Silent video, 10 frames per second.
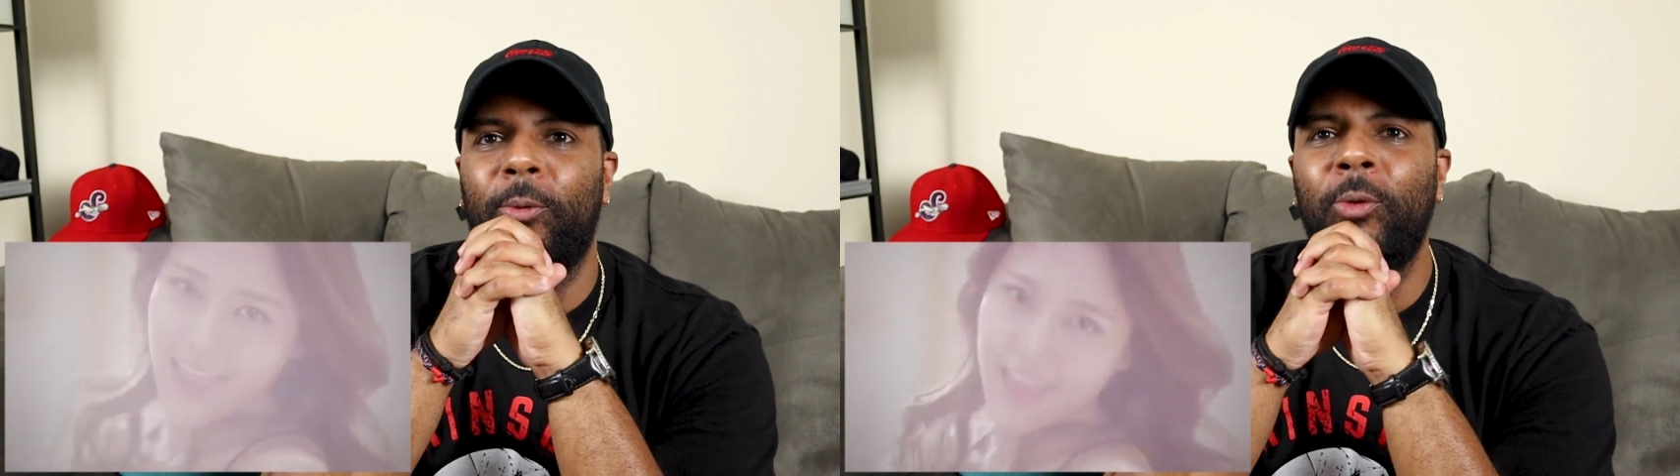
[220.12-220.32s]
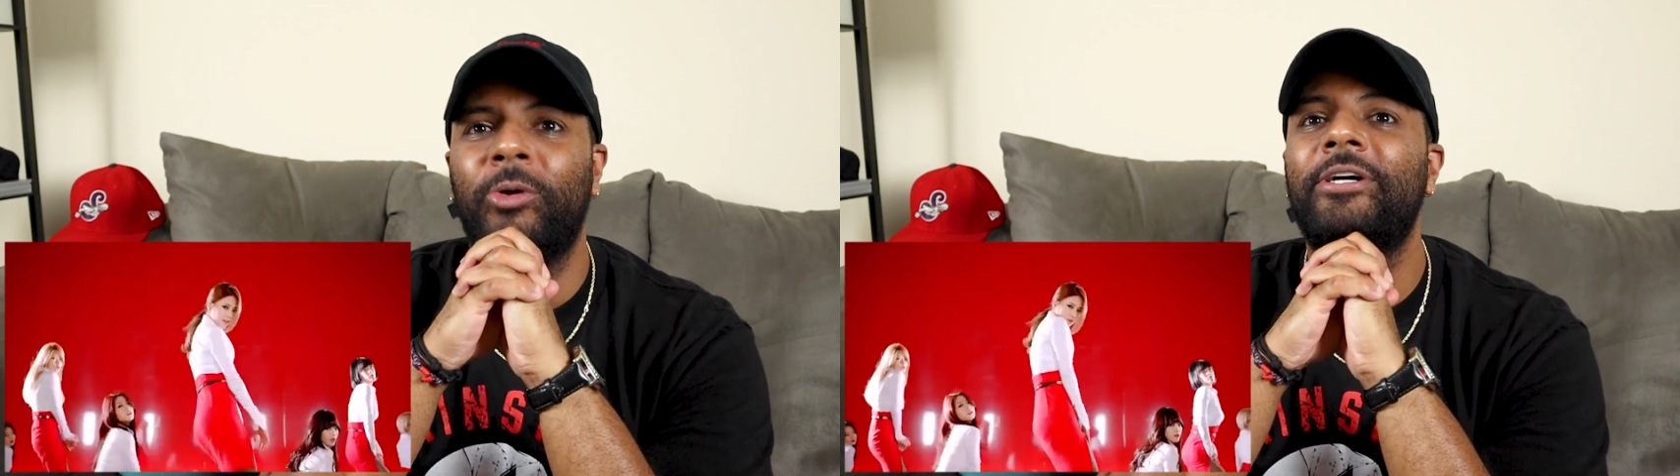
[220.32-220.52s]

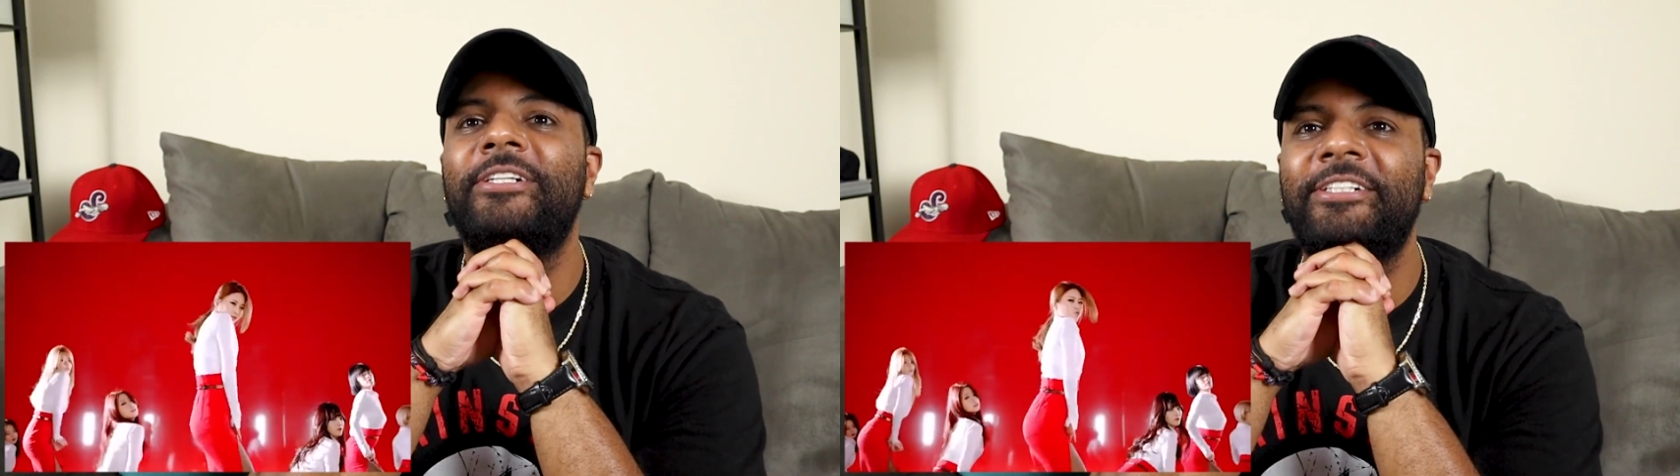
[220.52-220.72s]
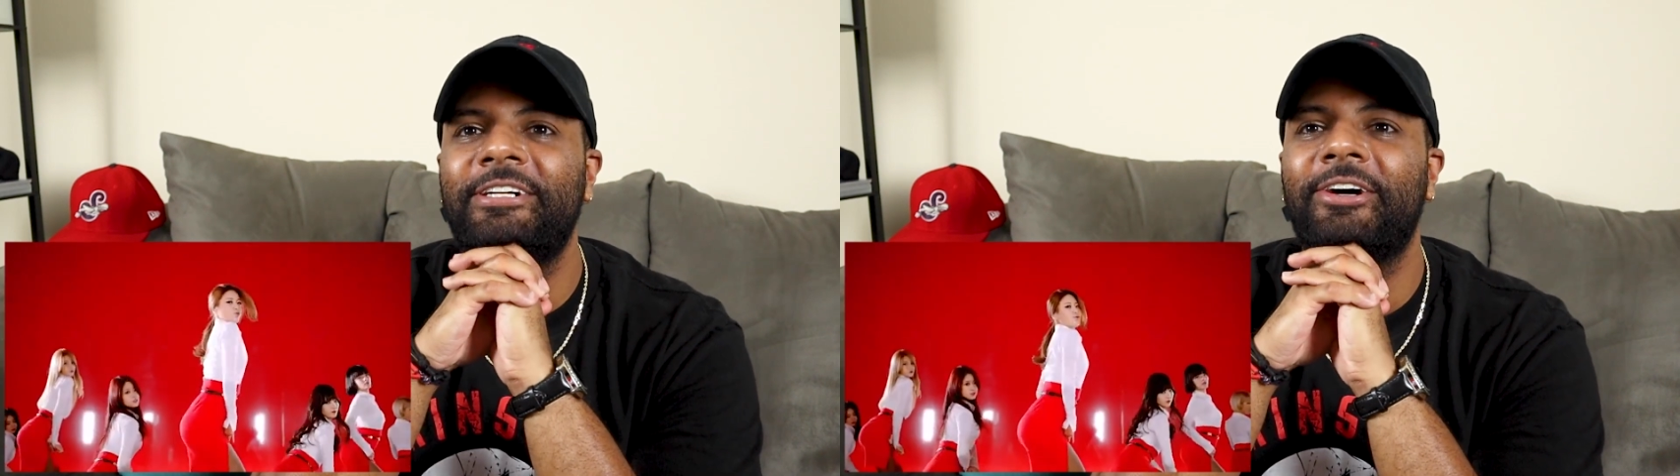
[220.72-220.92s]
Woo.
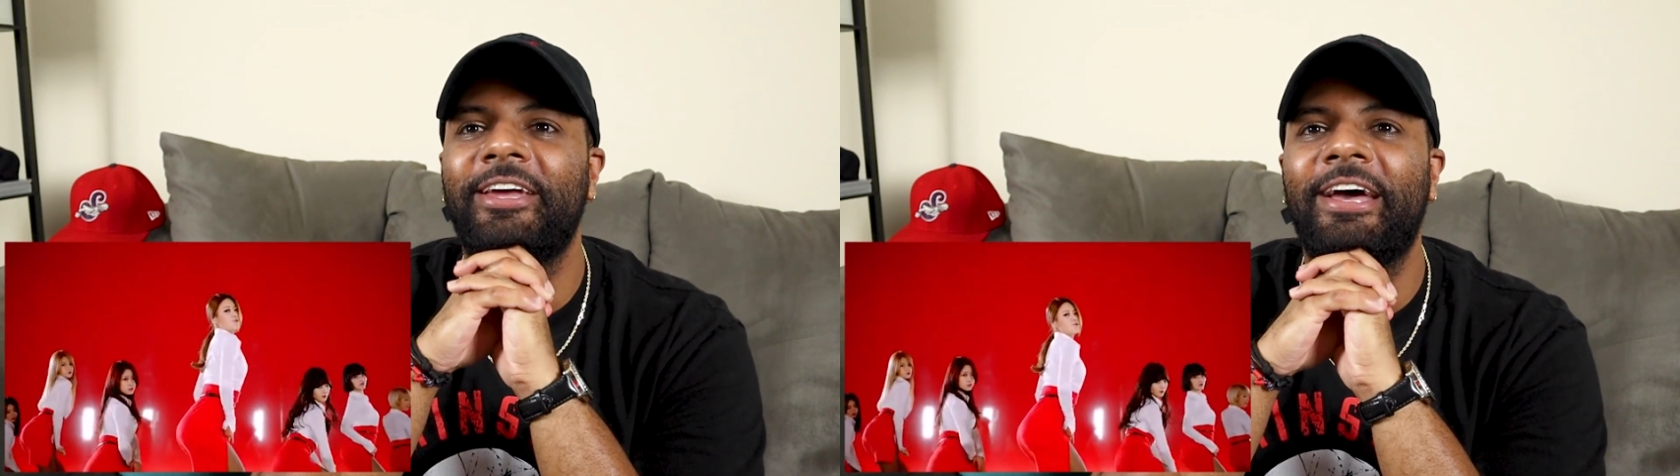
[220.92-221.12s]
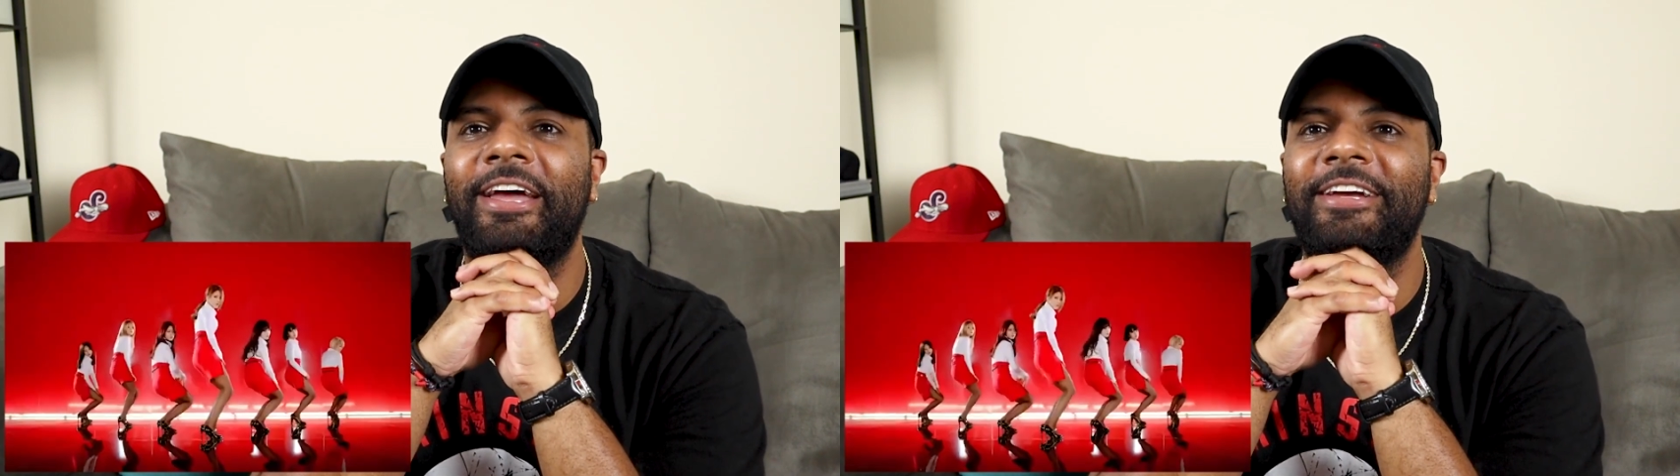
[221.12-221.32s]

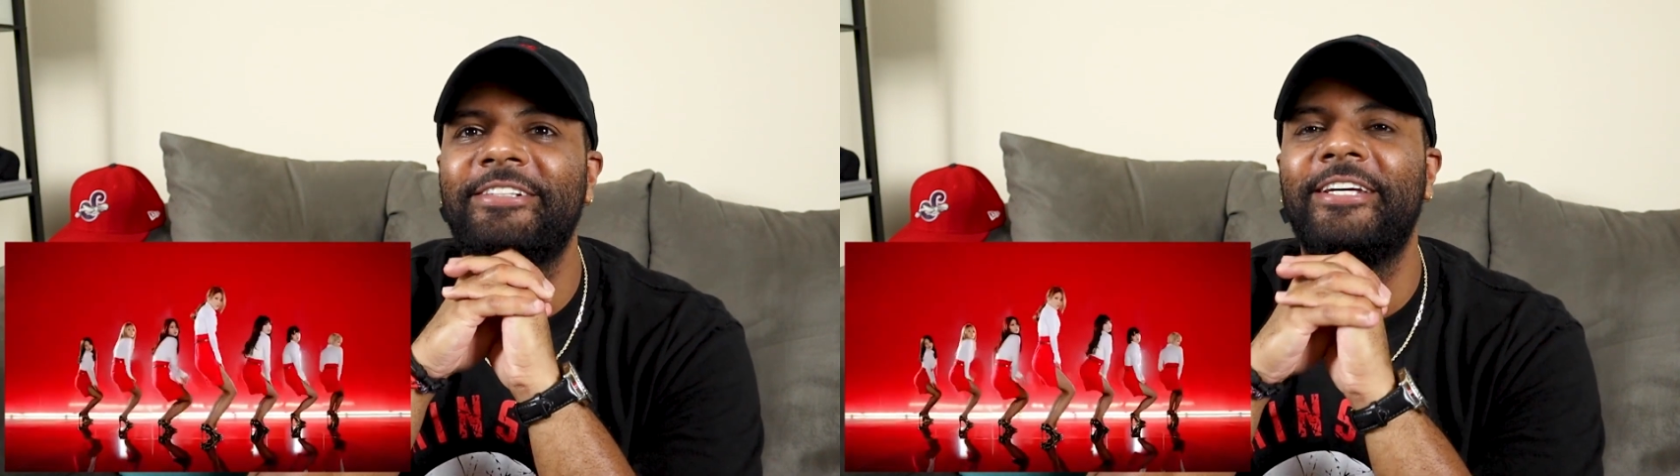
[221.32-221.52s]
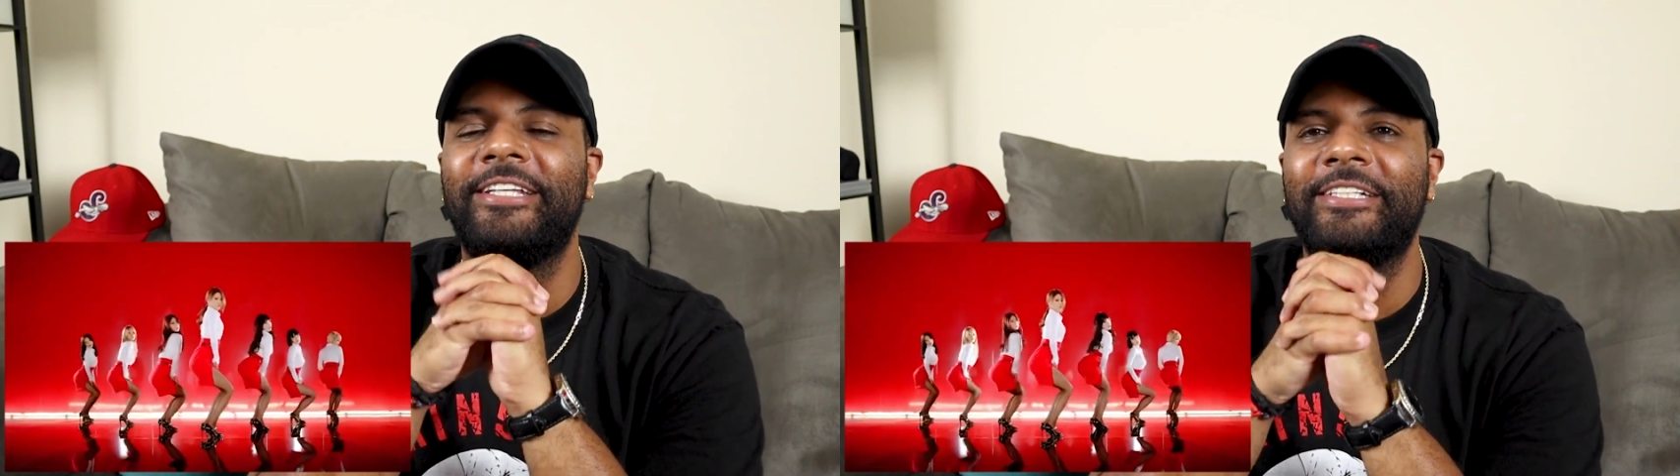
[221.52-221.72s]
Okay.
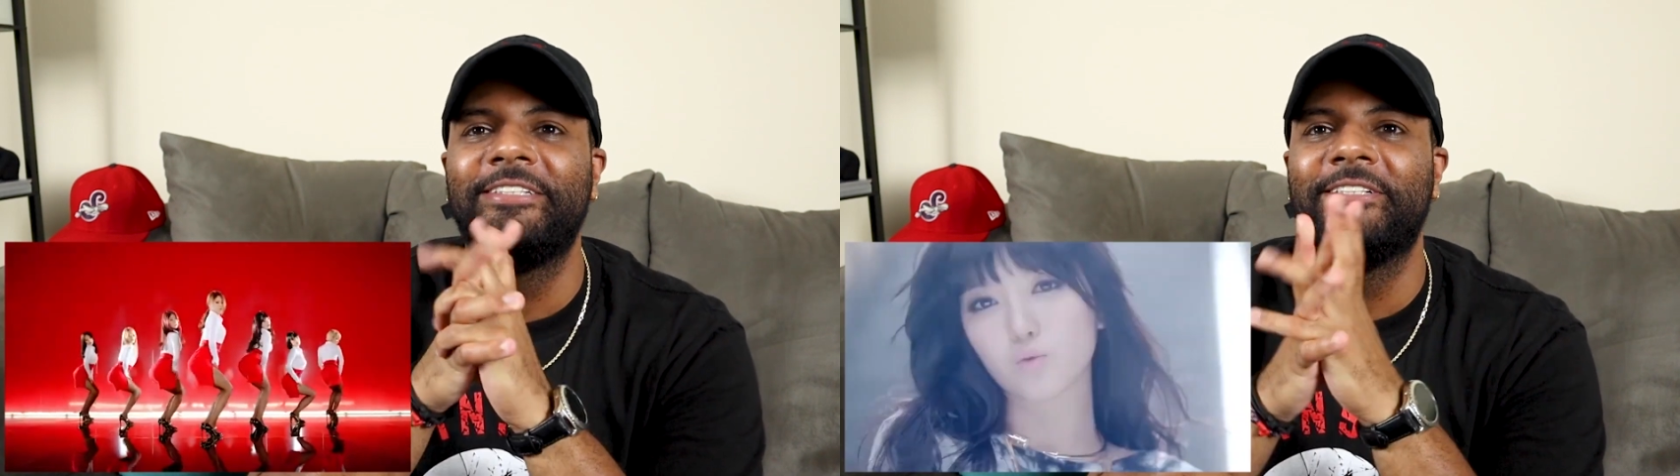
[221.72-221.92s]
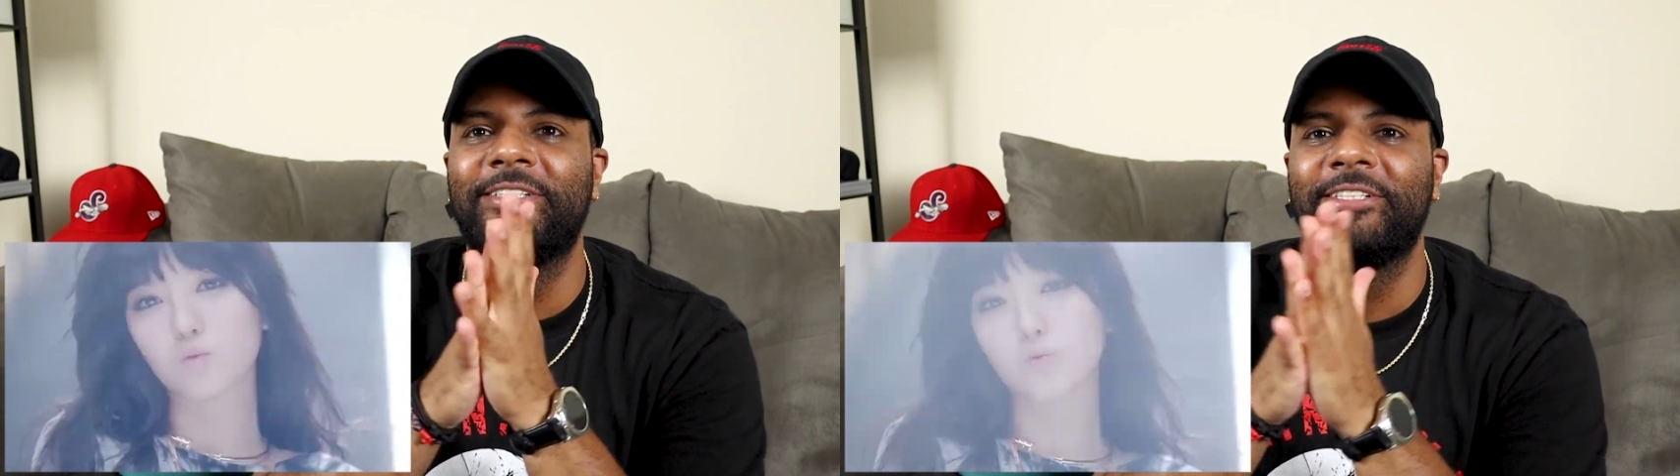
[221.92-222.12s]

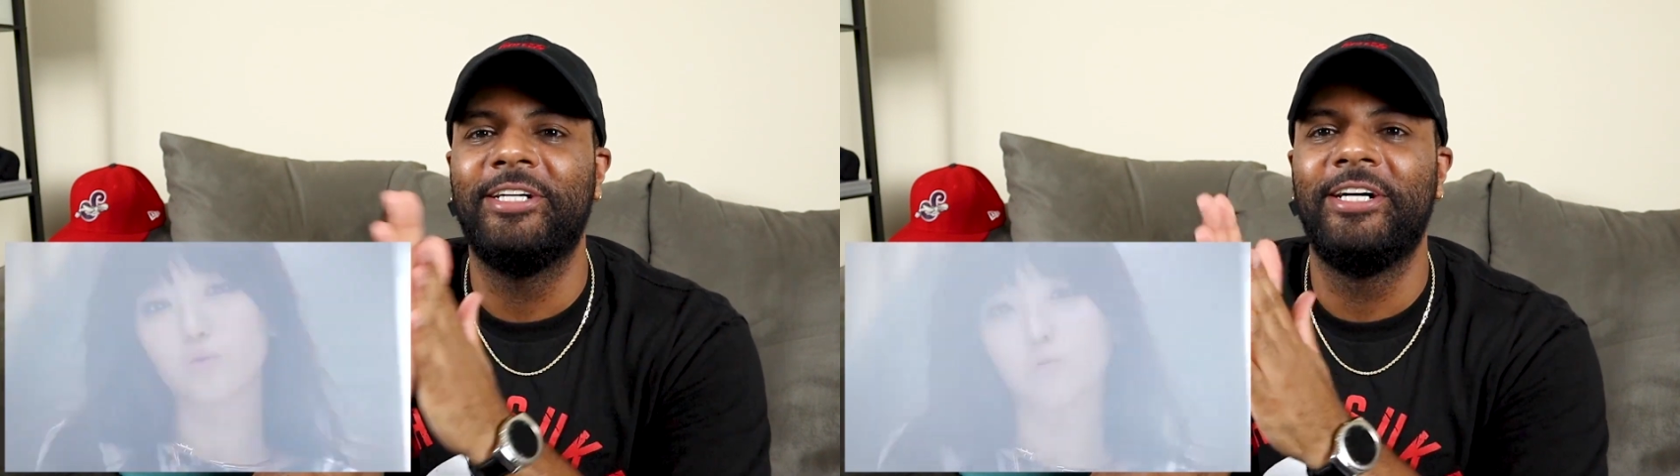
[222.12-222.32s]
This is uh